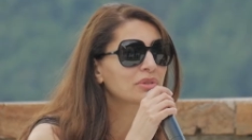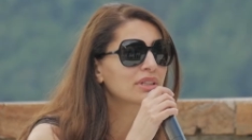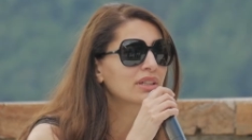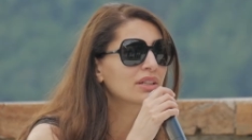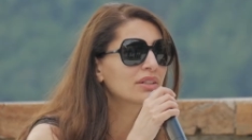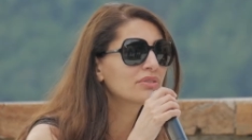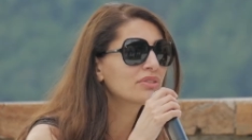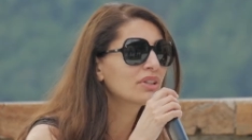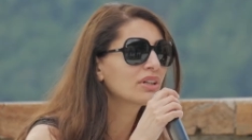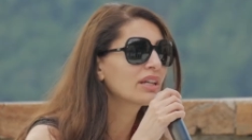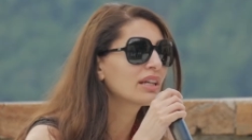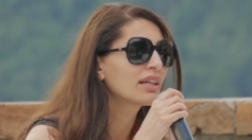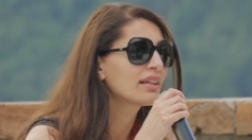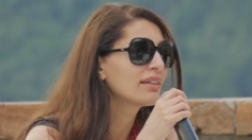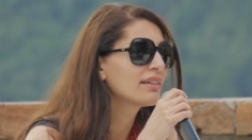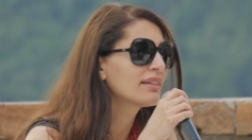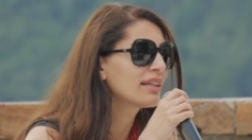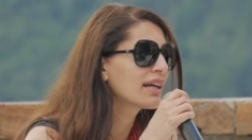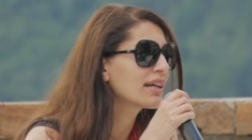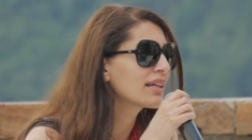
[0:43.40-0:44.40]
were not very
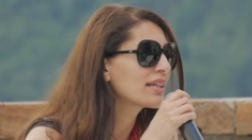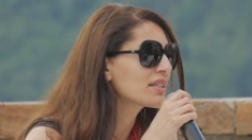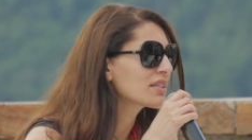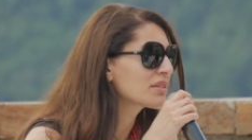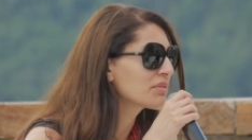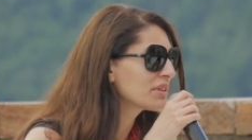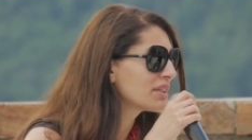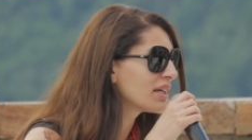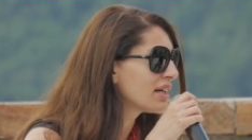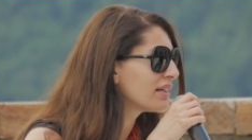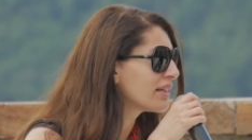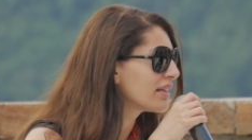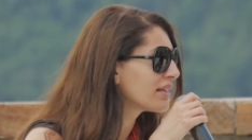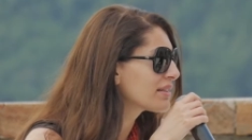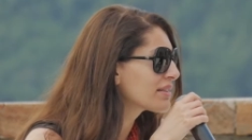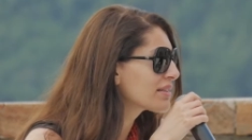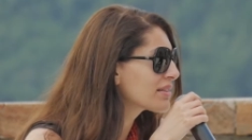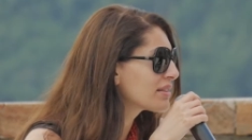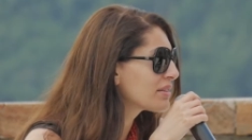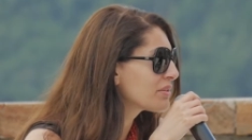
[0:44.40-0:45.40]
nice with
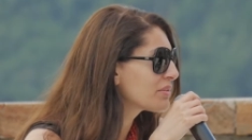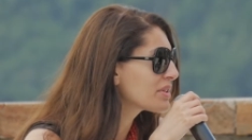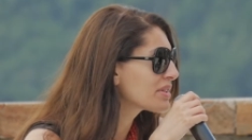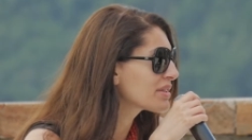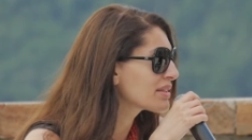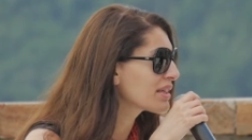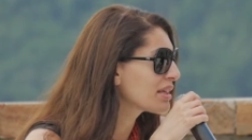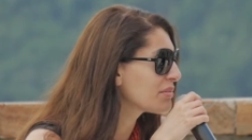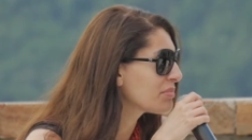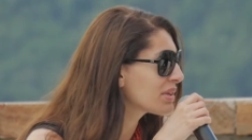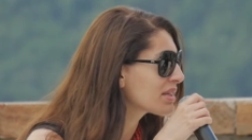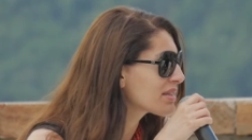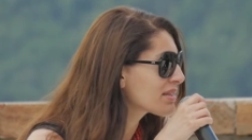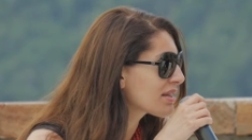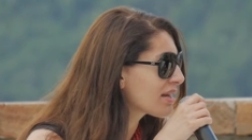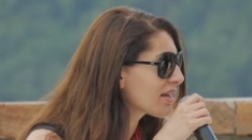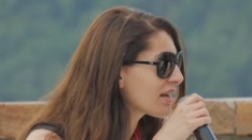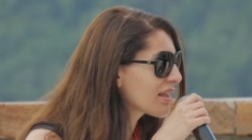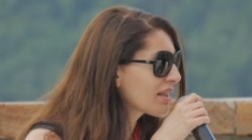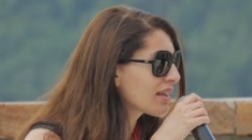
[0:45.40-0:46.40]
Daniel, so we keep keeping
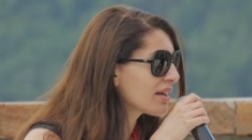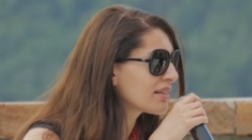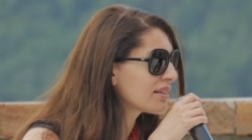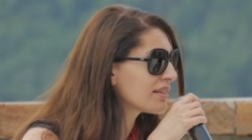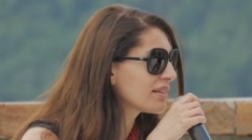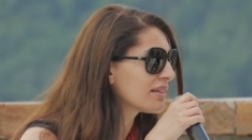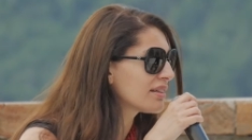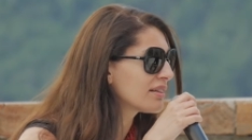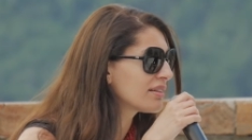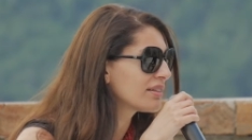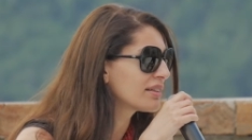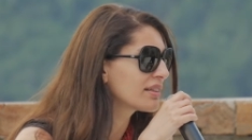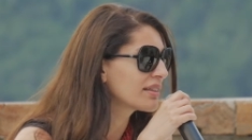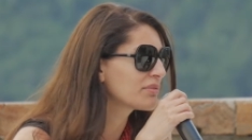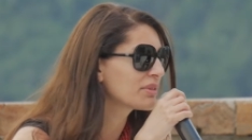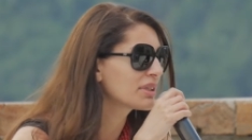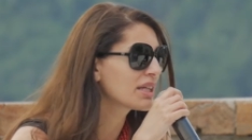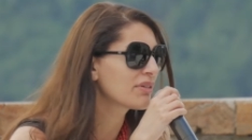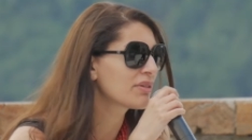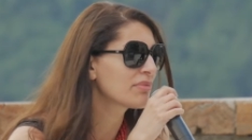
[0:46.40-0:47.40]
saying that you know he
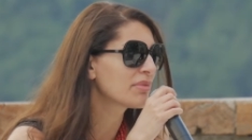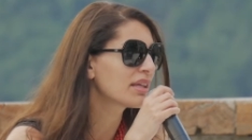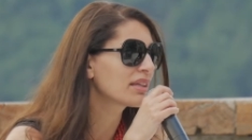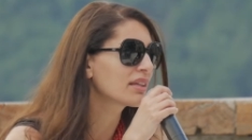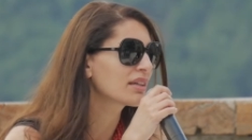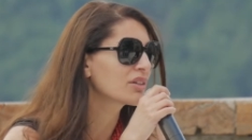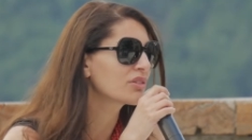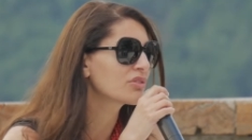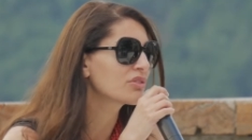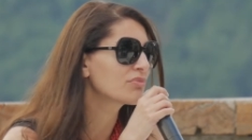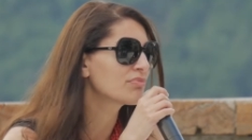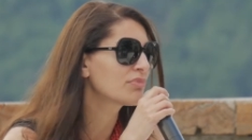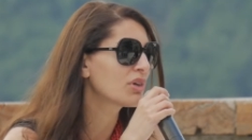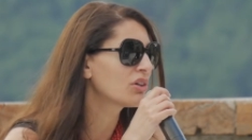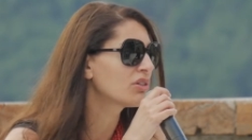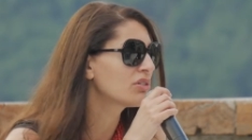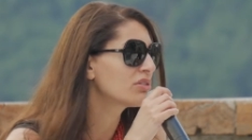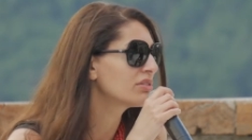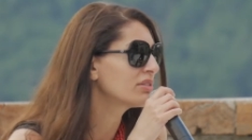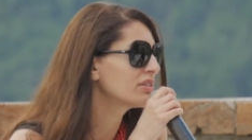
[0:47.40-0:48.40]
would never make a good
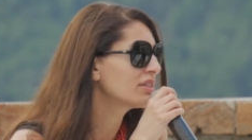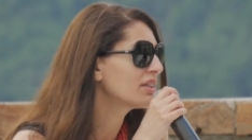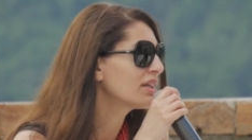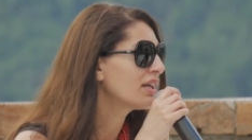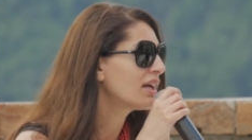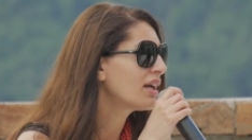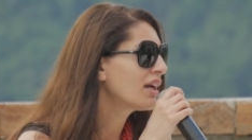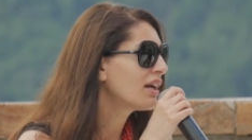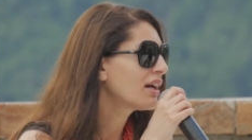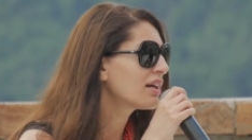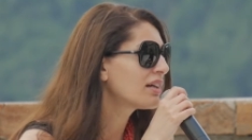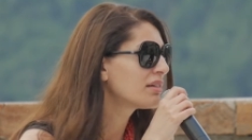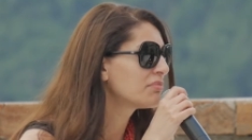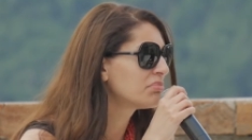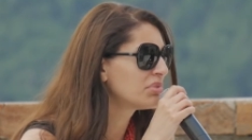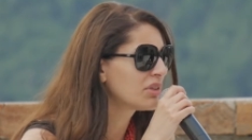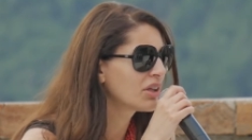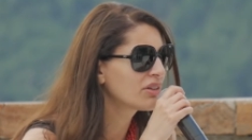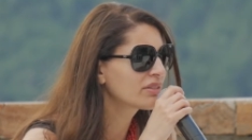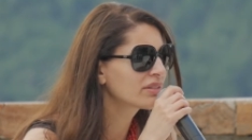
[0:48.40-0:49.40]
Bond. A
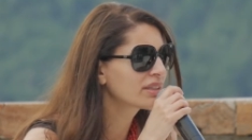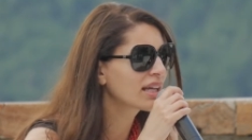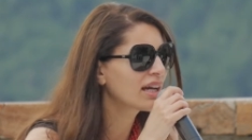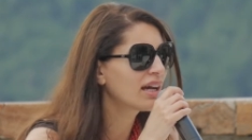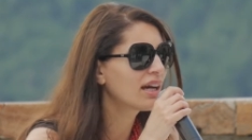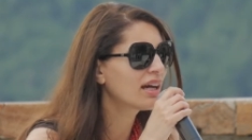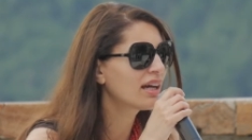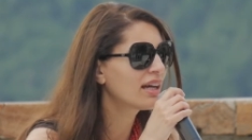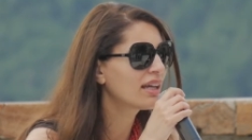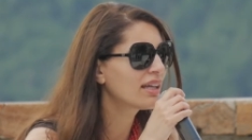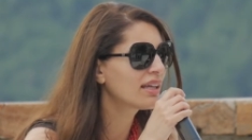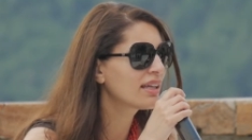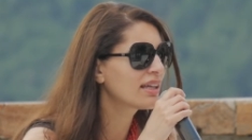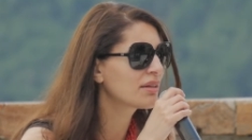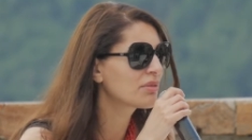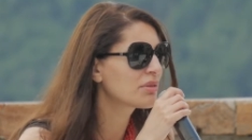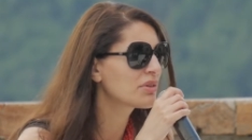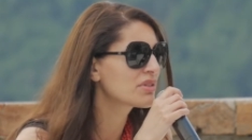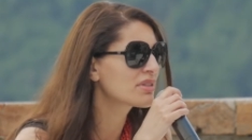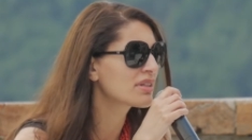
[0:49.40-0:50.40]
blonde guy, he
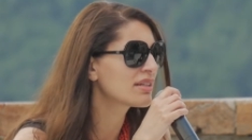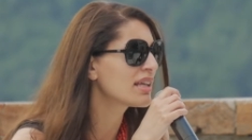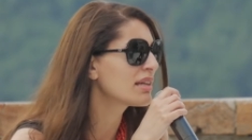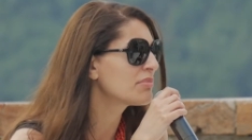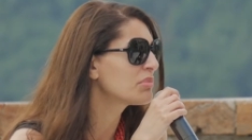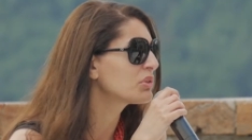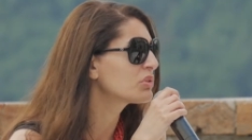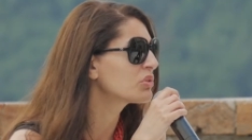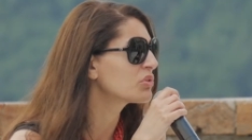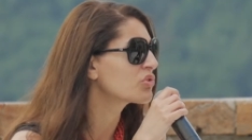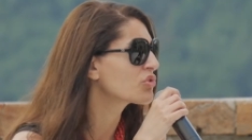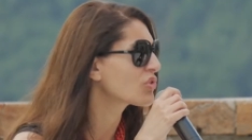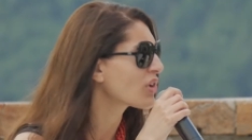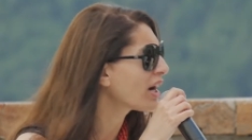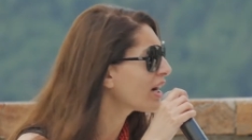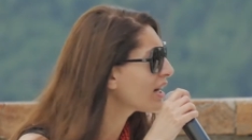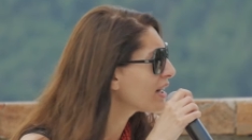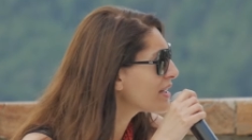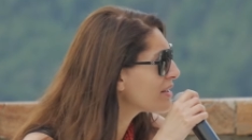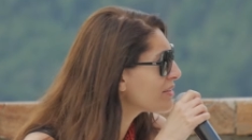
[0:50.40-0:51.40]
was unable to
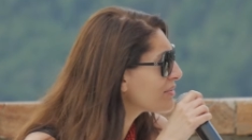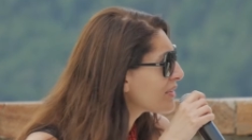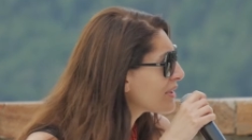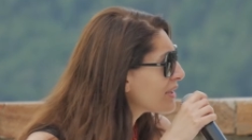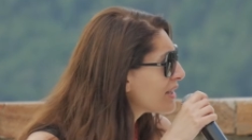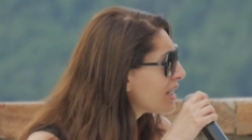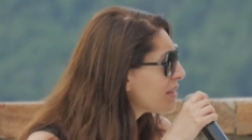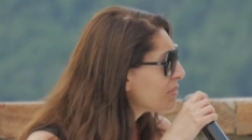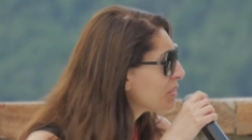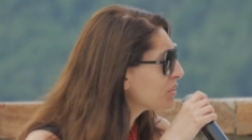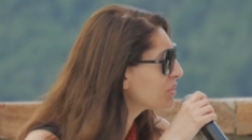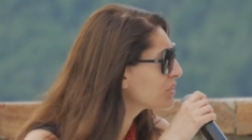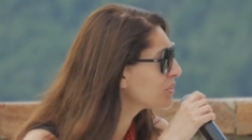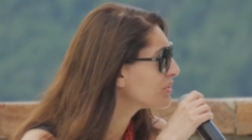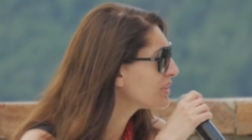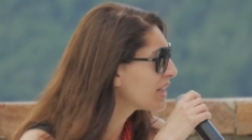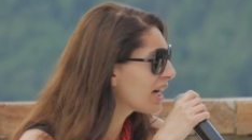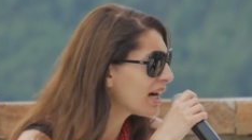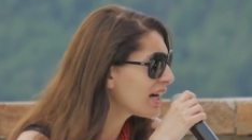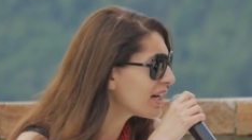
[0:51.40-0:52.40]
drive, unable to
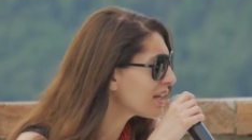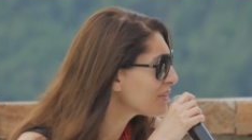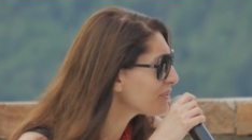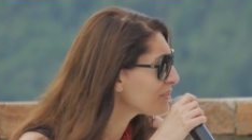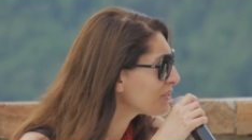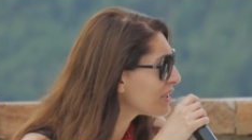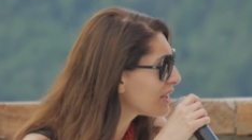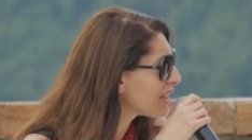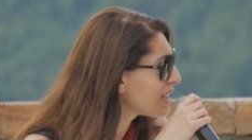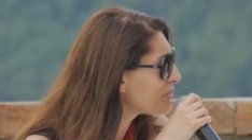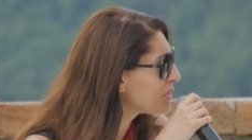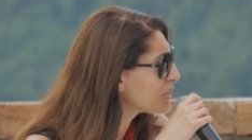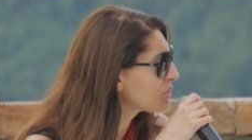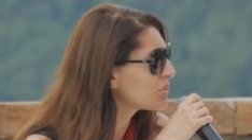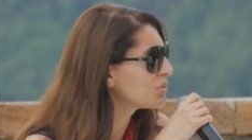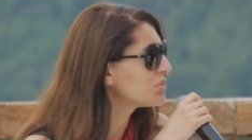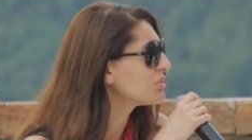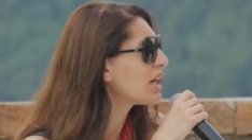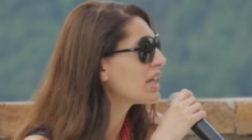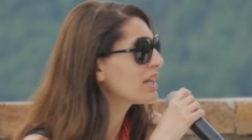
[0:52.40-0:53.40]
dive, unable to
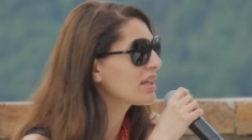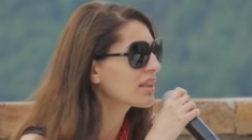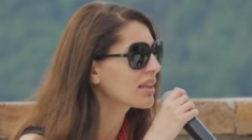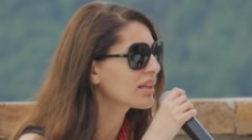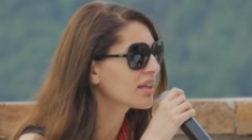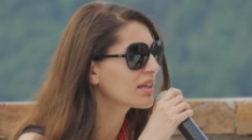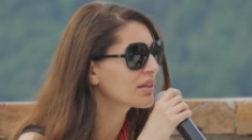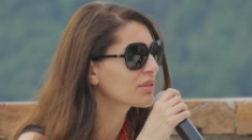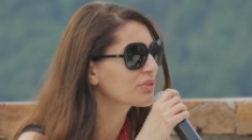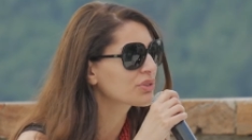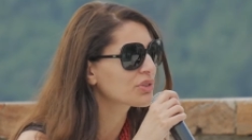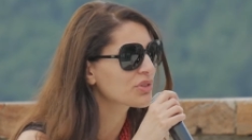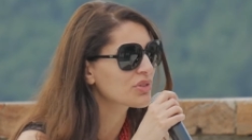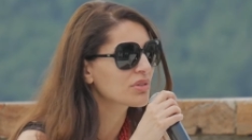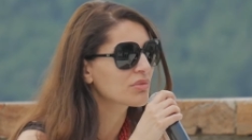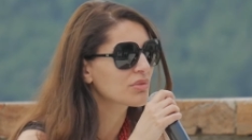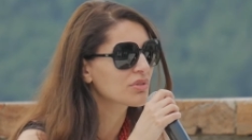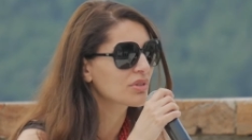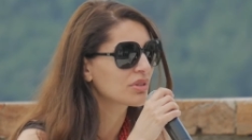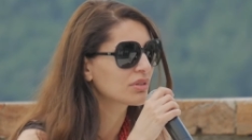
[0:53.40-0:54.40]
do anything. Of course,
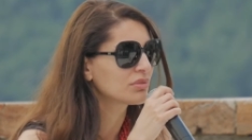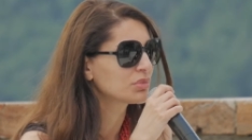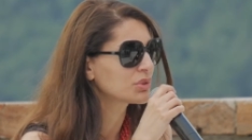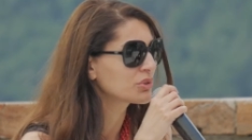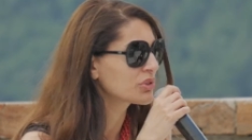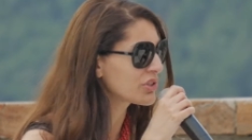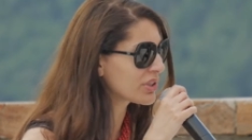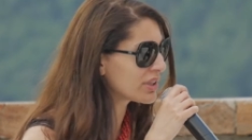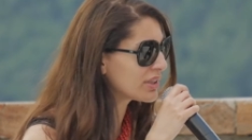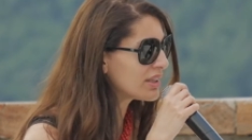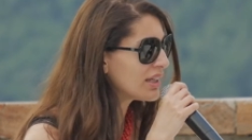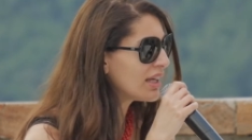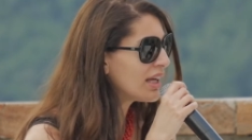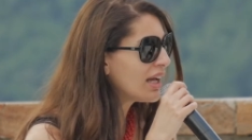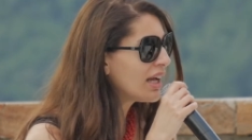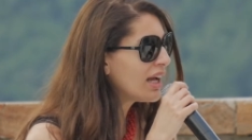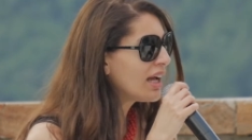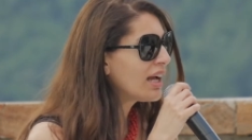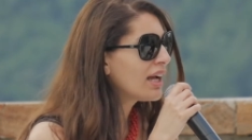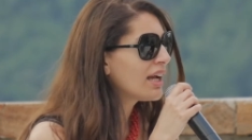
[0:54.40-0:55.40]
it was all bullshit.
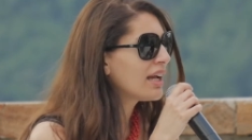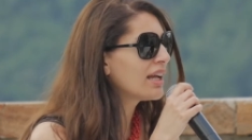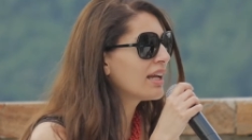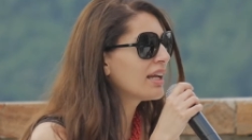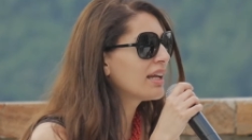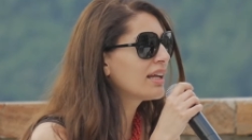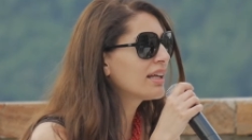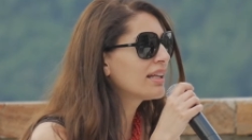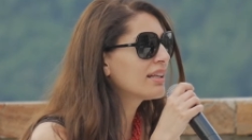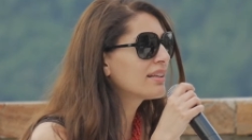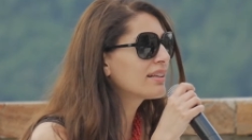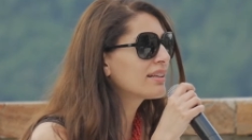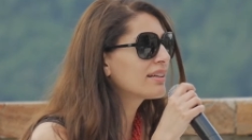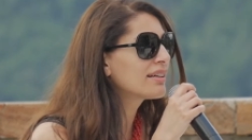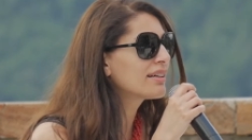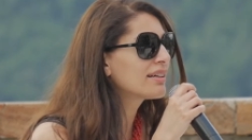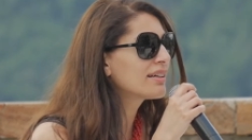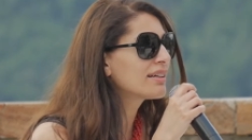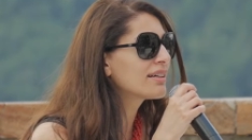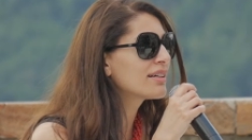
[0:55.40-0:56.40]
And
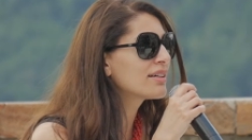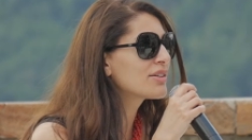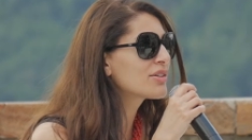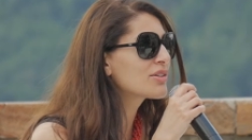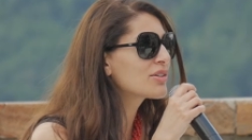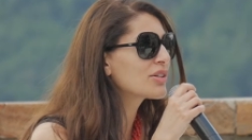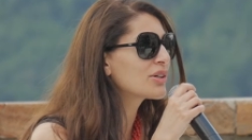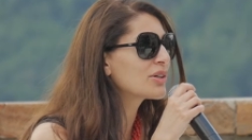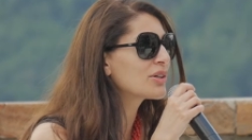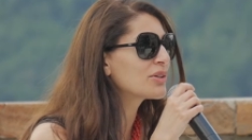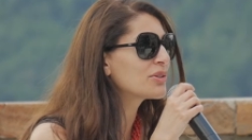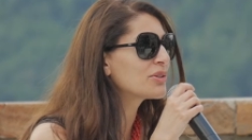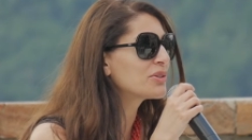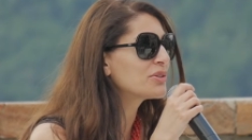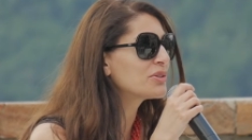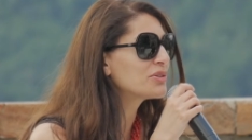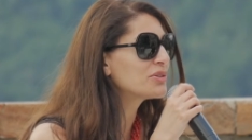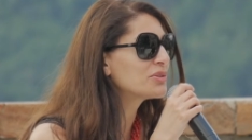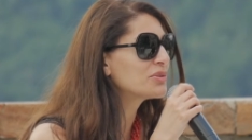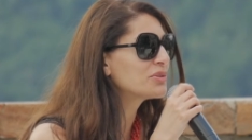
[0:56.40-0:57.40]
uh,
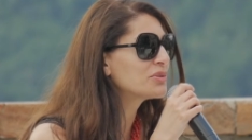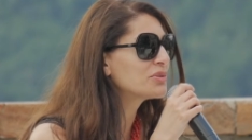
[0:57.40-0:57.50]
so